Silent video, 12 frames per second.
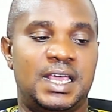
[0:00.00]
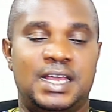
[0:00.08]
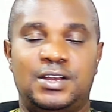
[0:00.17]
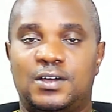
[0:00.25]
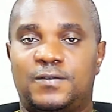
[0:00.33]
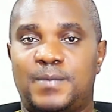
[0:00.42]

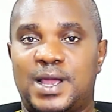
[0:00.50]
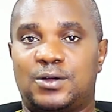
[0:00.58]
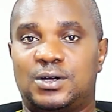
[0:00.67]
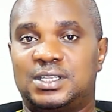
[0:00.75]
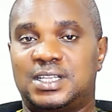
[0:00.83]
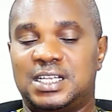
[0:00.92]
any of my
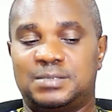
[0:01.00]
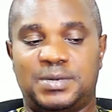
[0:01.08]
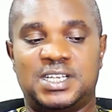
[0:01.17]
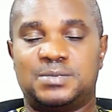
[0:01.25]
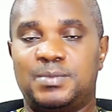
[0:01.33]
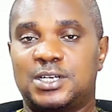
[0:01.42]
content,
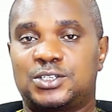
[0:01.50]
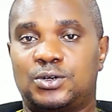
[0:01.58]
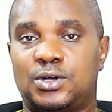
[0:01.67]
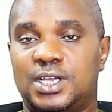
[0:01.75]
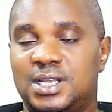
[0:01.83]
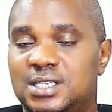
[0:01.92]
please make
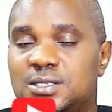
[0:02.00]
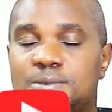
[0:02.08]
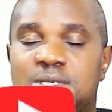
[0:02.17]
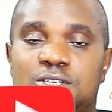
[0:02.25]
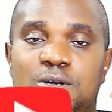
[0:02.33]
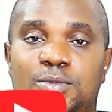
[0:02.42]
sure you hit the
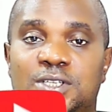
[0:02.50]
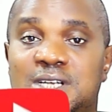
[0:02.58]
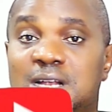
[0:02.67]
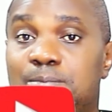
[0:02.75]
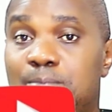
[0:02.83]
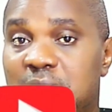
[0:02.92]
subscription
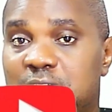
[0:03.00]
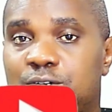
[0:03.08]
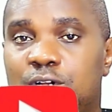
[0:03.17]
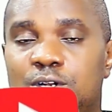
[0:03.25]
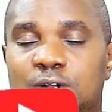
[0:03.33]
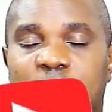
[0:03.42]
button and make
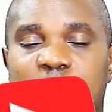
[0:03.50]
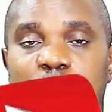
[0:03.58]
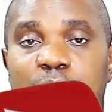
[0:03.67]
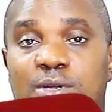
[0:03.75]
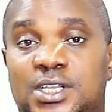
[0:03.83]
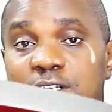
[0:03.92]
sure the
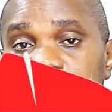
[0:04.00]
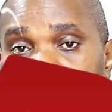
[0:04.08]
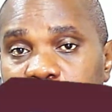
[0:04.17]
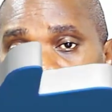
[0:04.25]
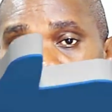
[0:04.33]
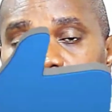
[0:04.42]
notification button is
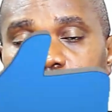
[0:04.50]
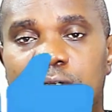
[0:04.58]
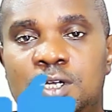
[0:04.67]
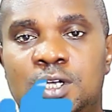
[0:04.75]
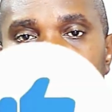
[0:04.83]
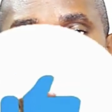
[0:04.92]
turned
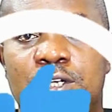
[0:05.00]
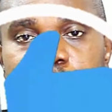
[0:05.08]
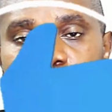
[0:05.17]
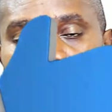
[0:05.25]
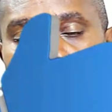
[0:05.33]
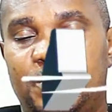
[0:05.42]
on so that